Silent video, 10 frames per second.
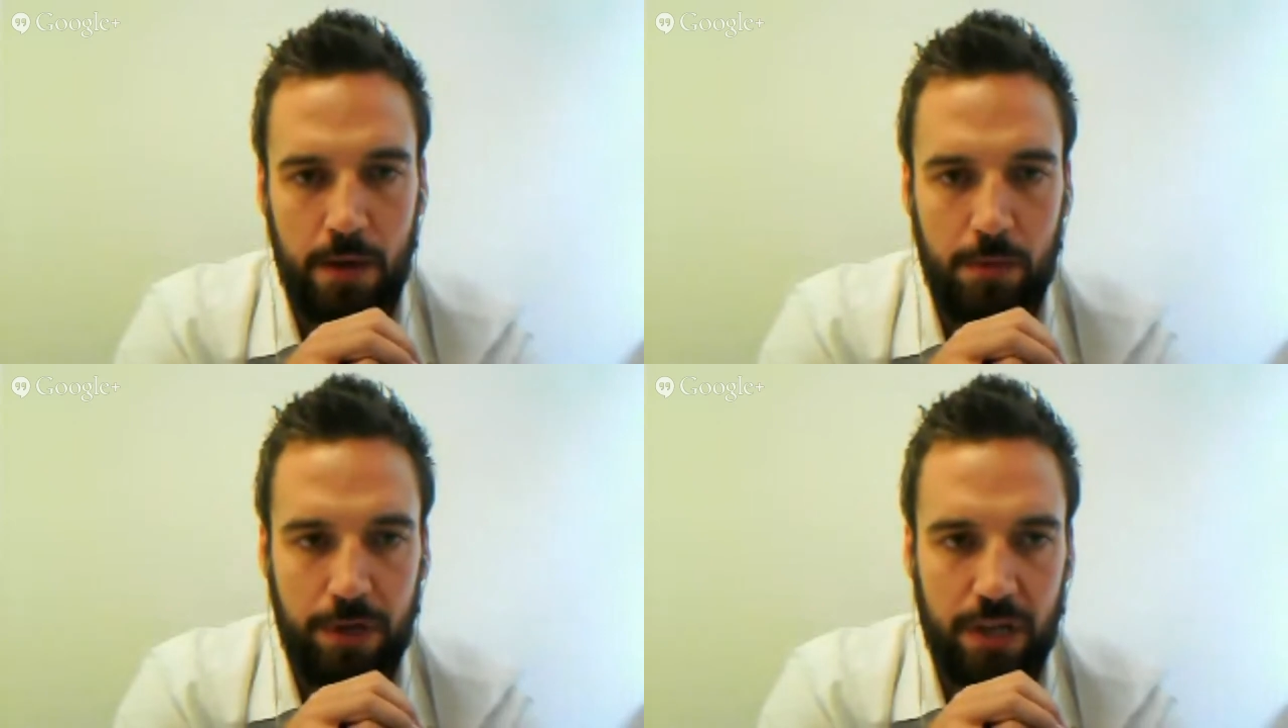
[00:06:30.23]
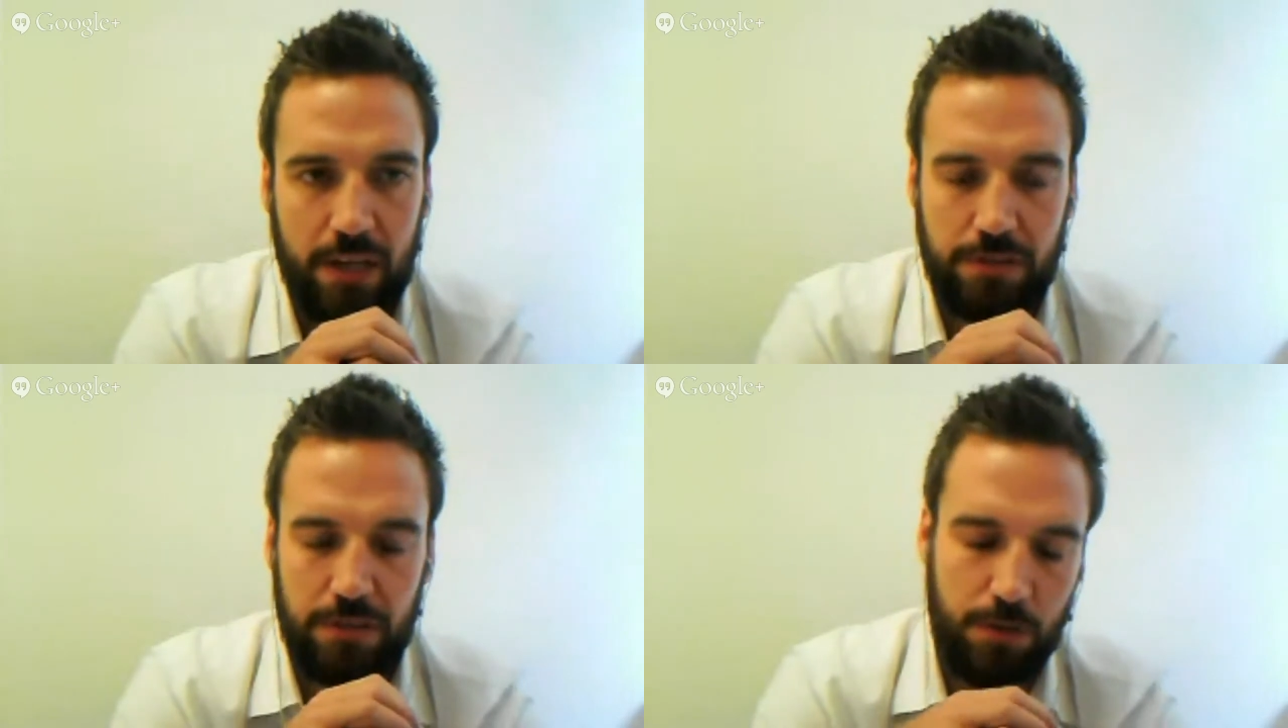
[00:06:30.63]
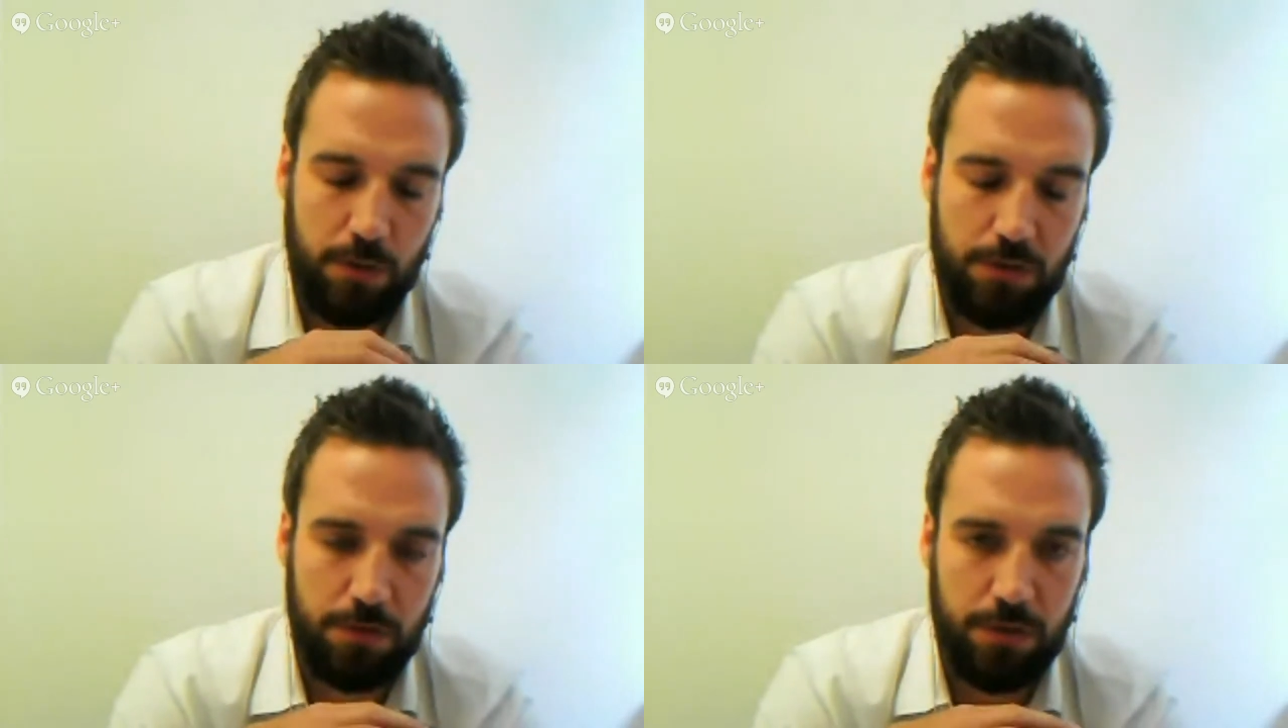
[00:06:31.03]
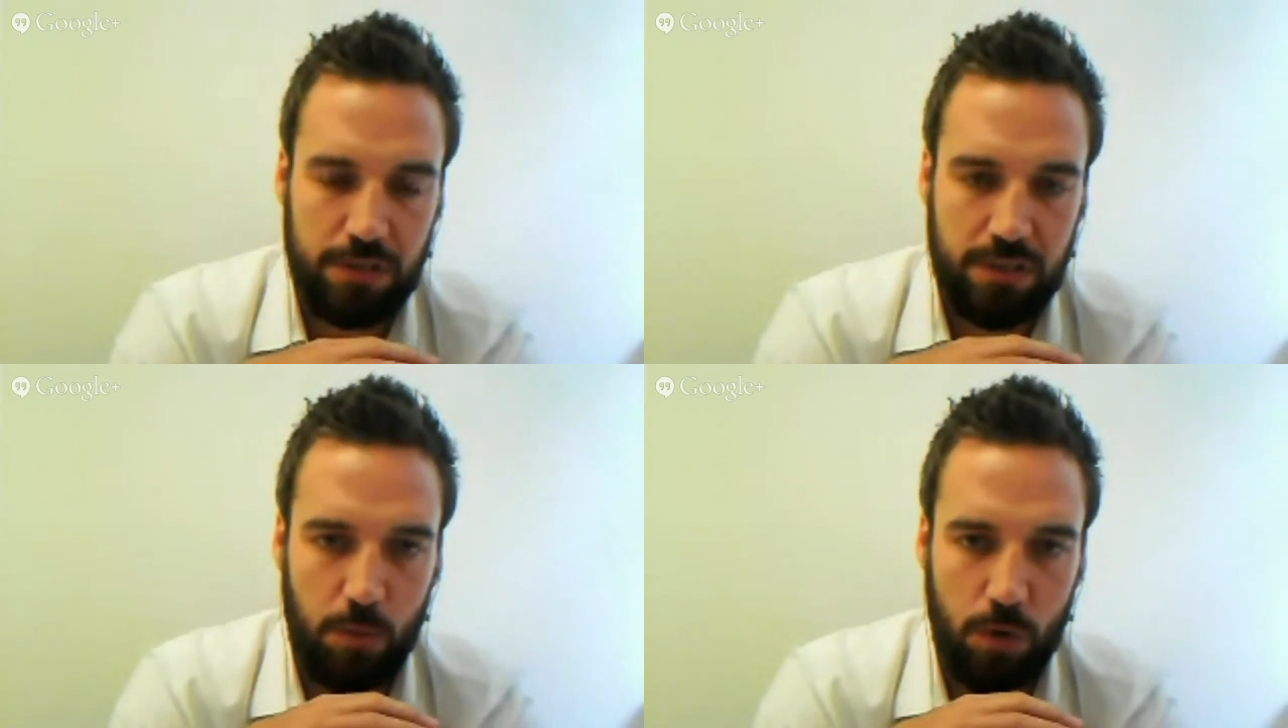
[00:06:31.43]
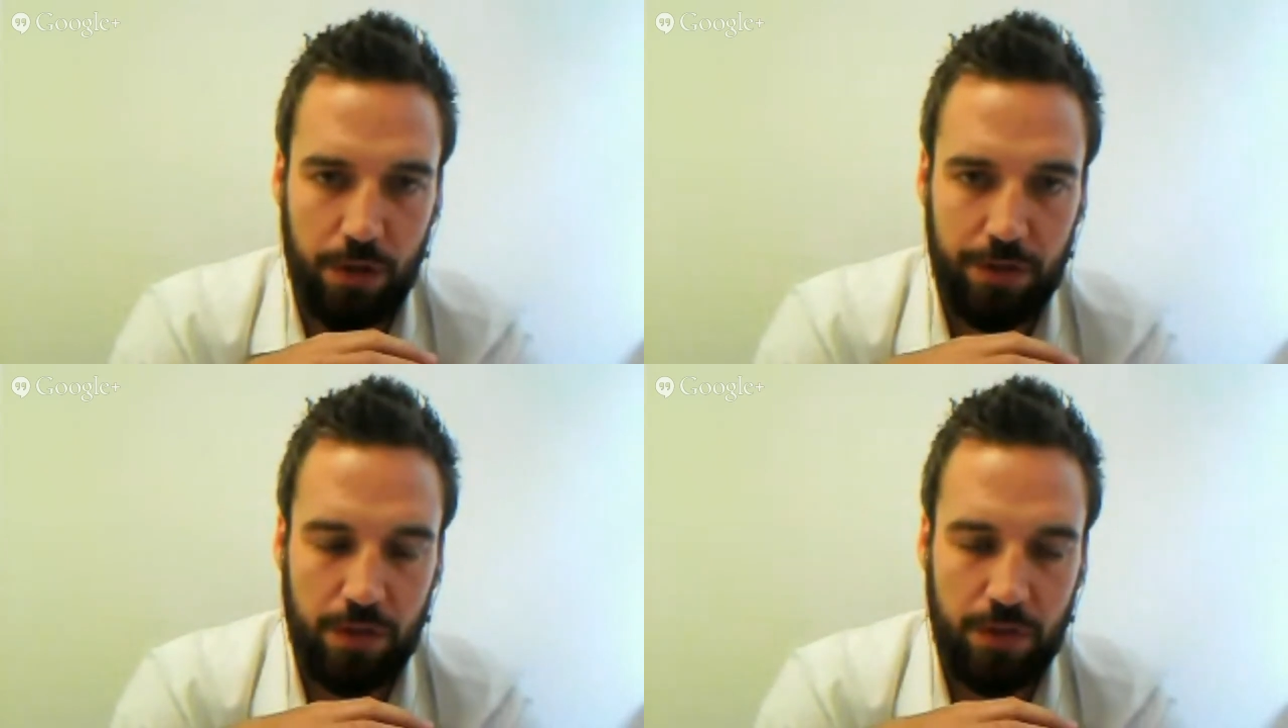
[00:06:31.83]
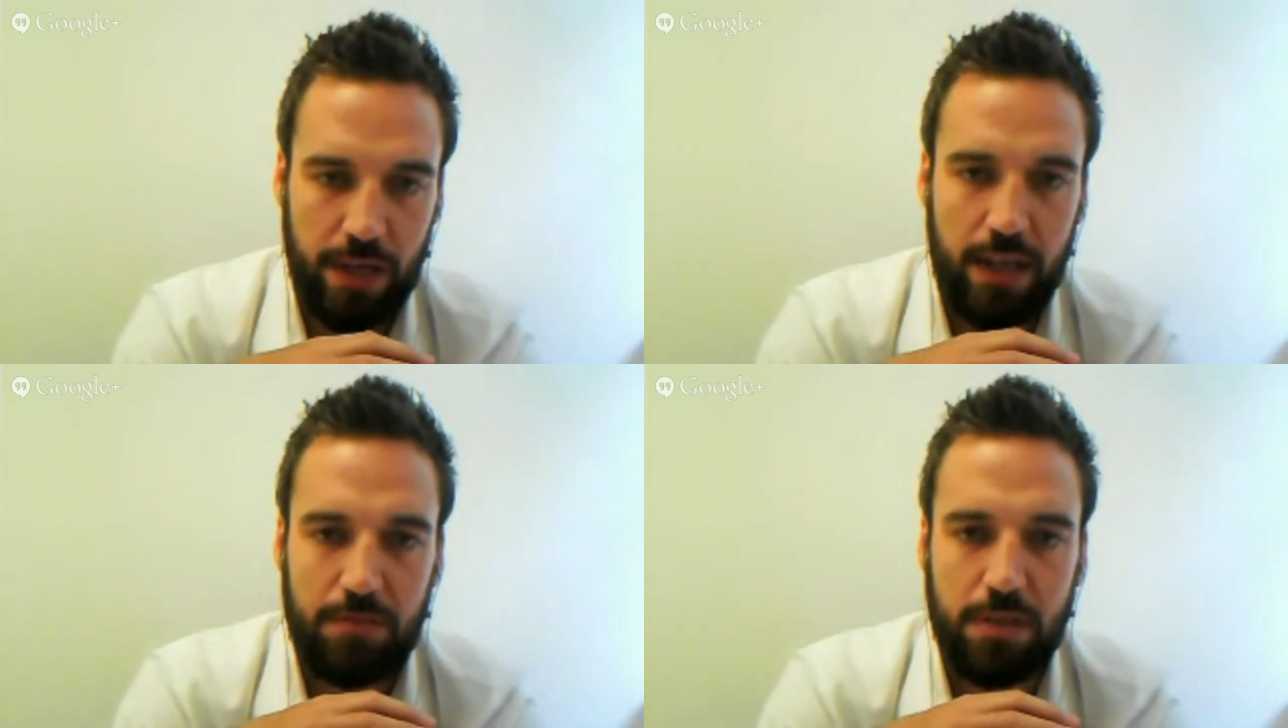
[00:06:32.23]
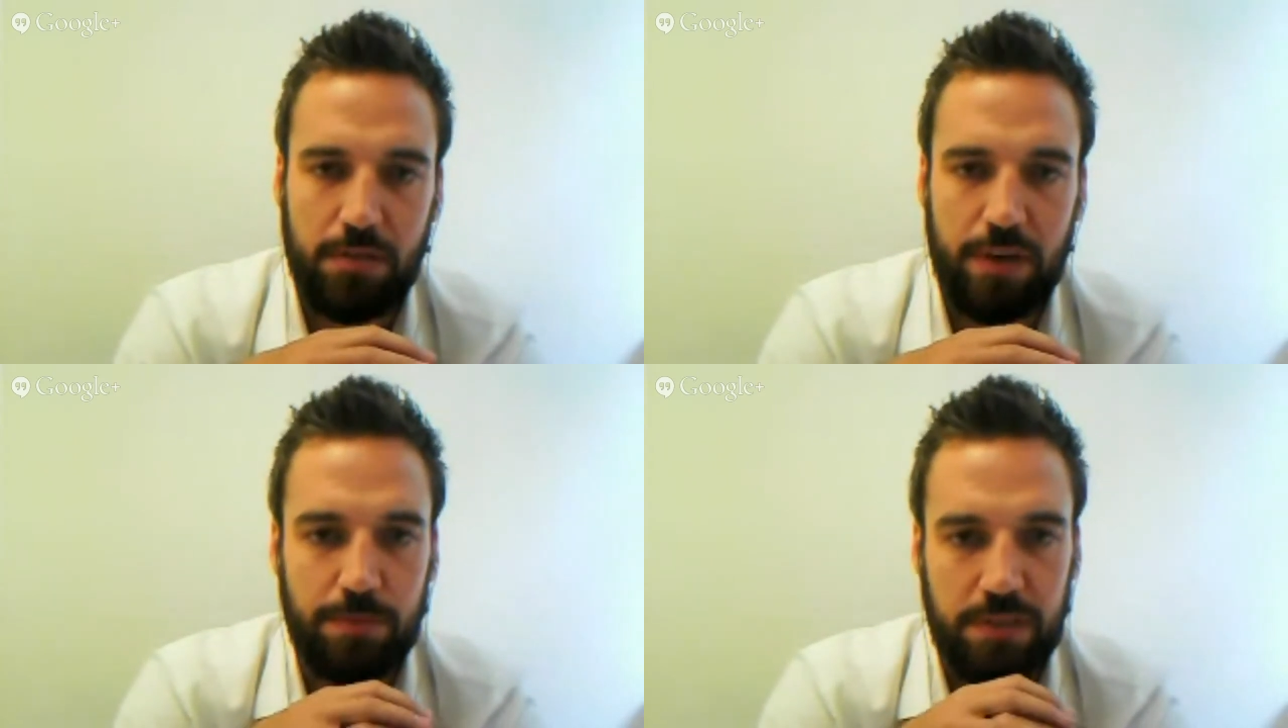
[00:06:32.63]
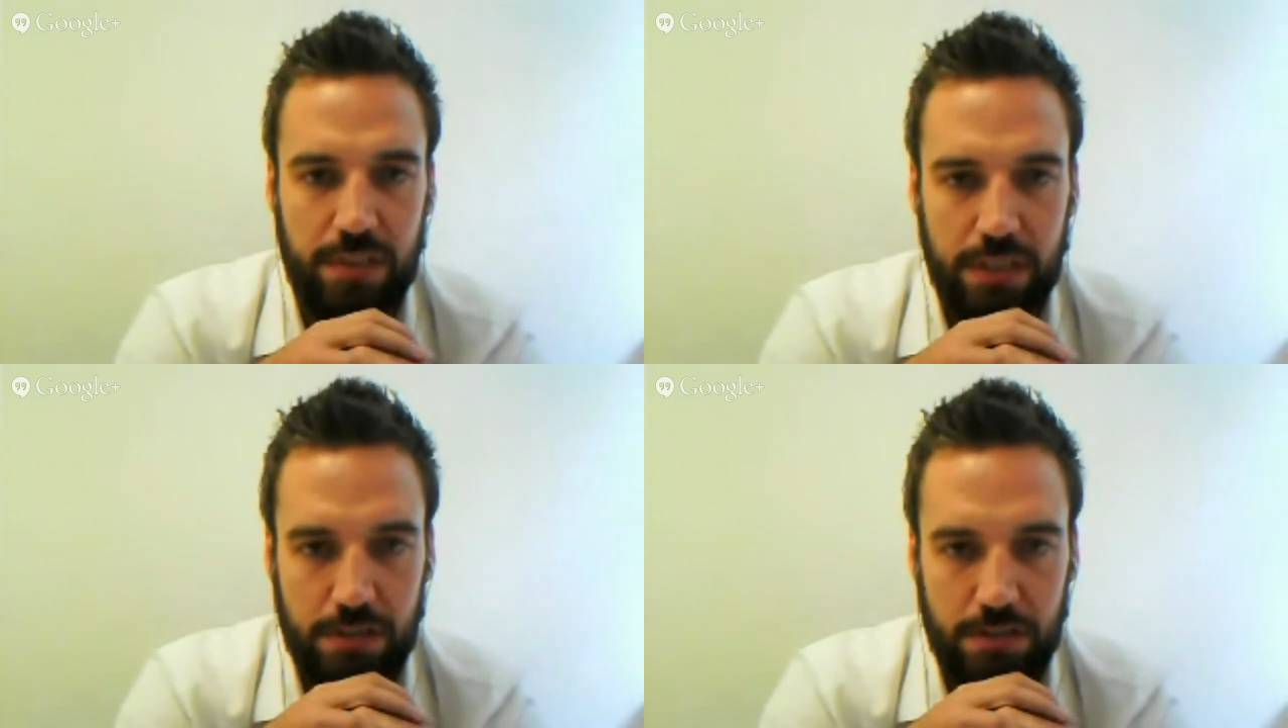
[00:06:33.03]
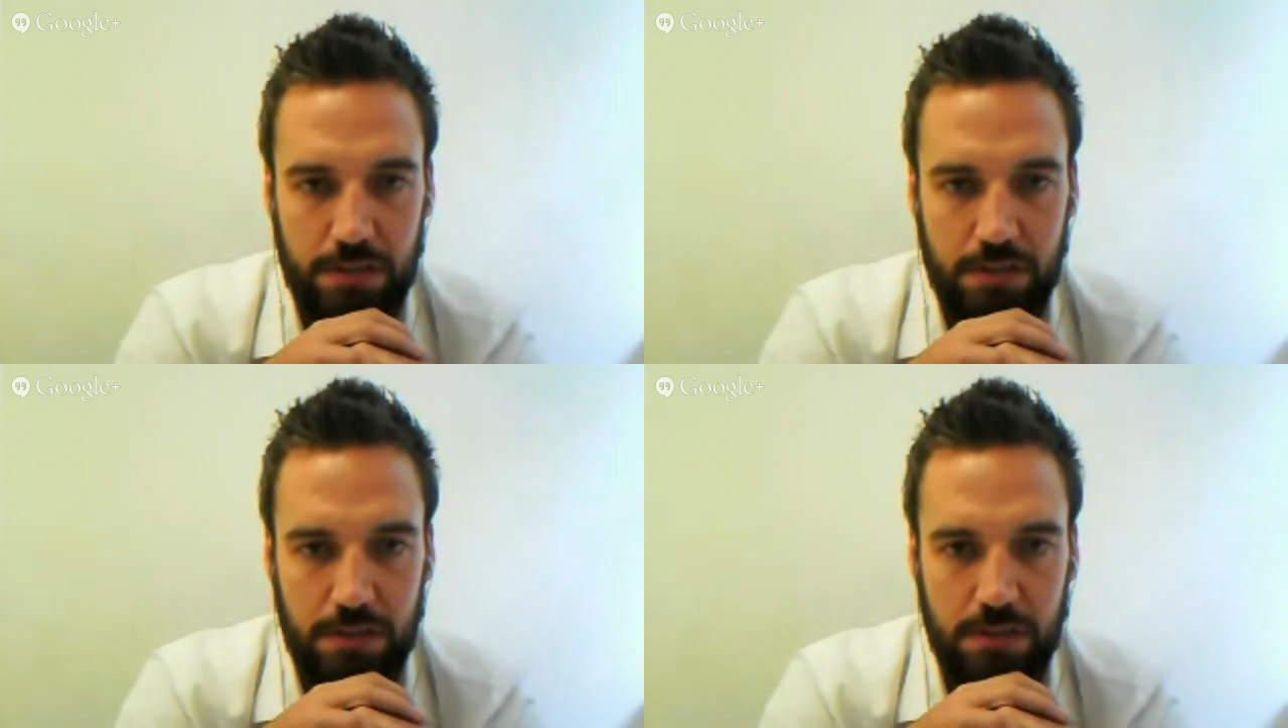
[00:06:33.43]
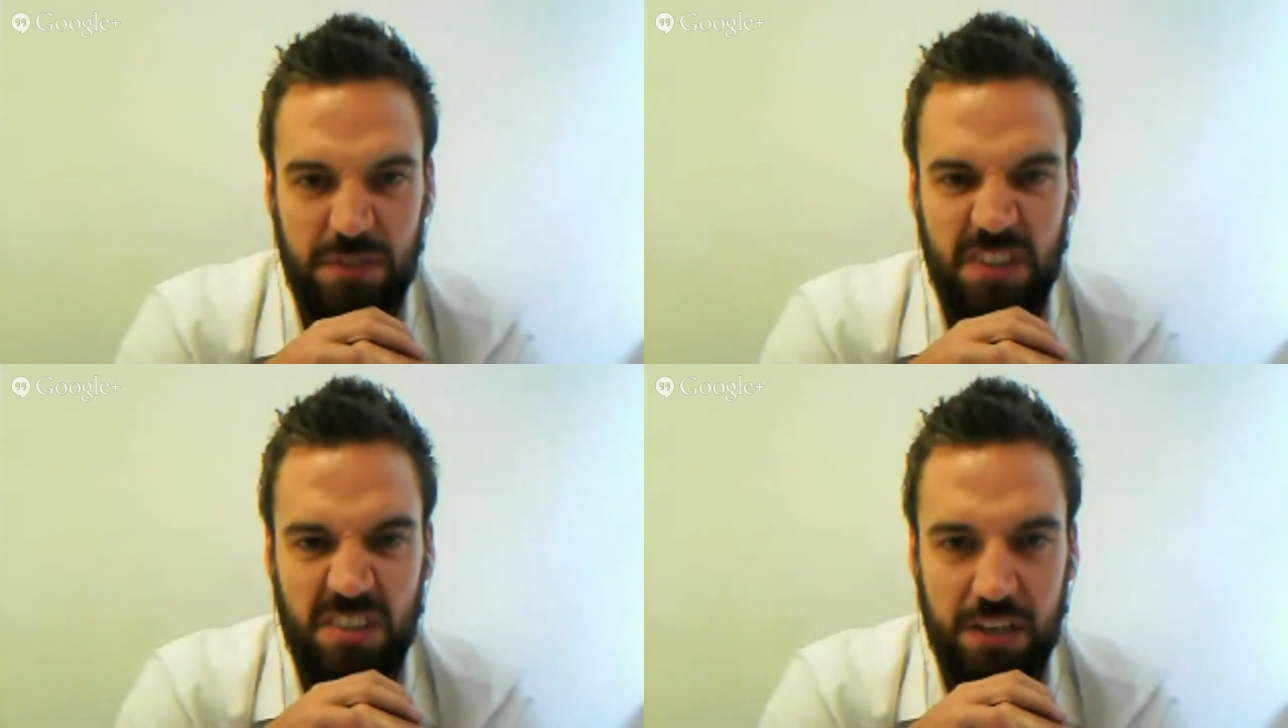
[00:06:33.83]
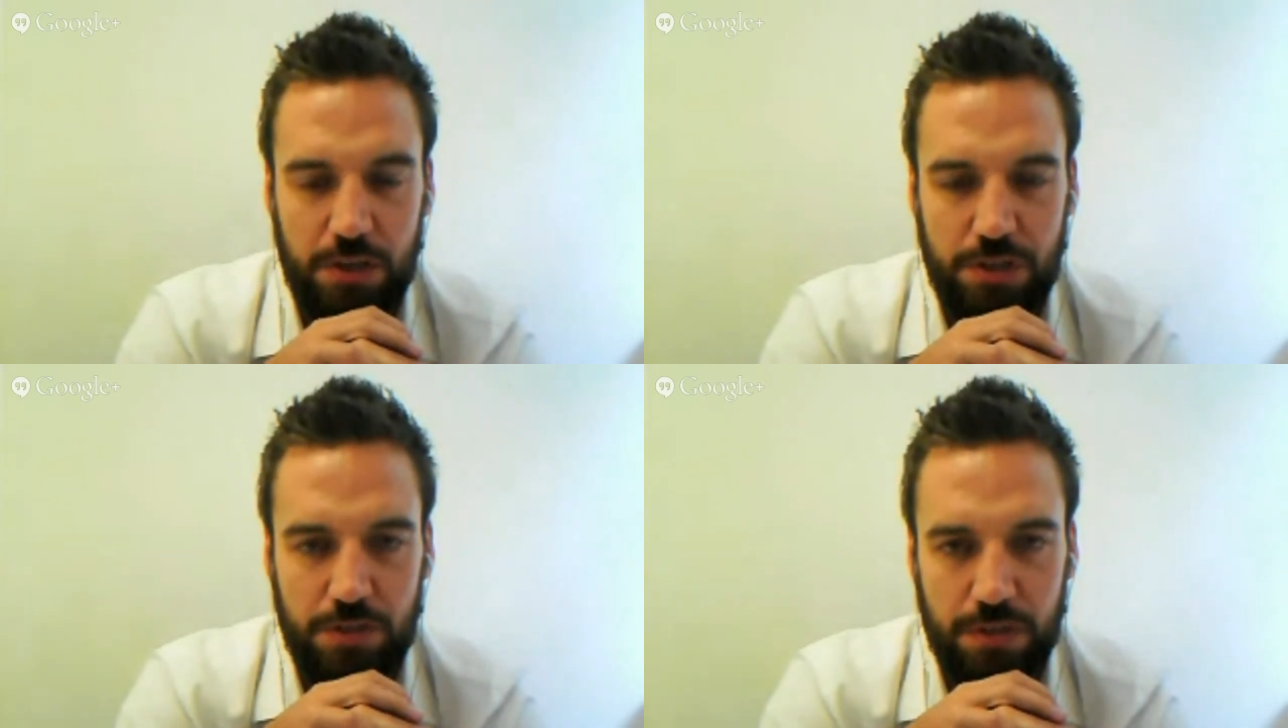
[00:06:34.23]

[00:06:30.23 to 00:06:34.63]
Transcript: But it has to do with somebody's net worth and their level of expertise and sophistication,